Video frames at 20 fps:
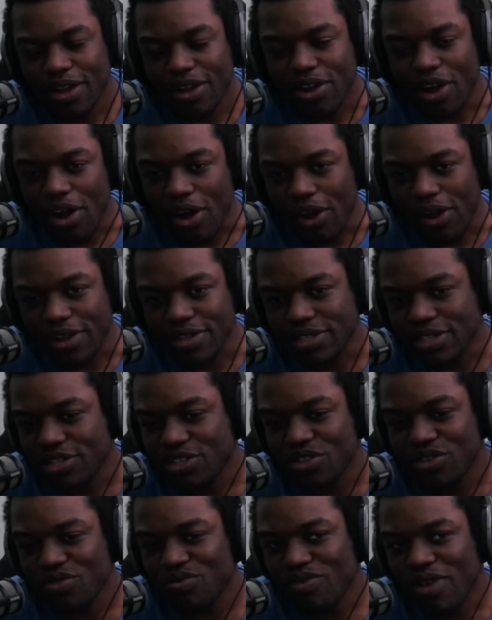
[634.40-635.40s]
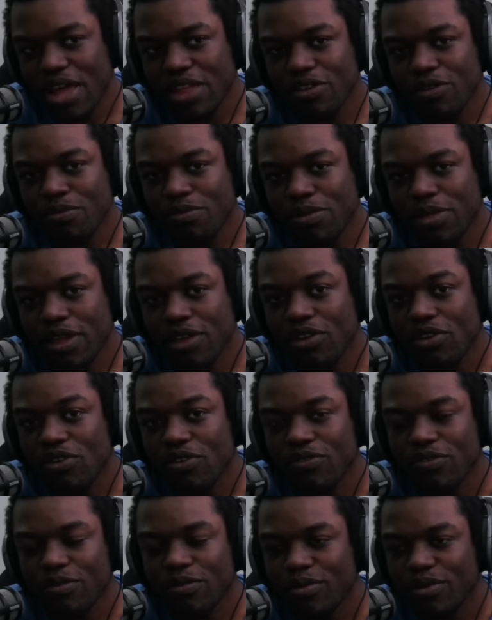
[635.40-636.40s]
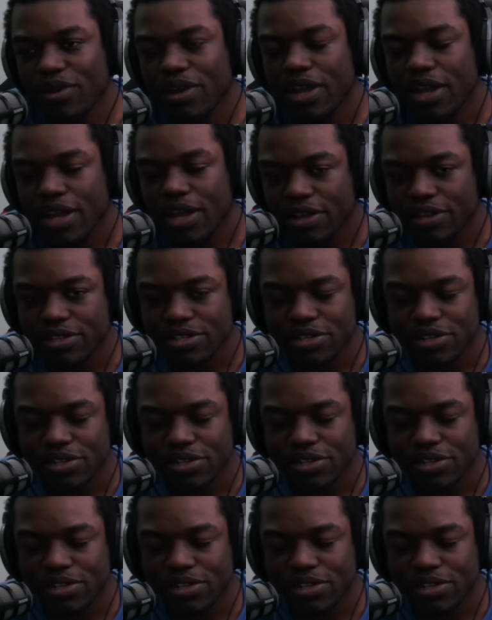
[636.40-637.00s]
cards that you'd rather play over Maria Hill.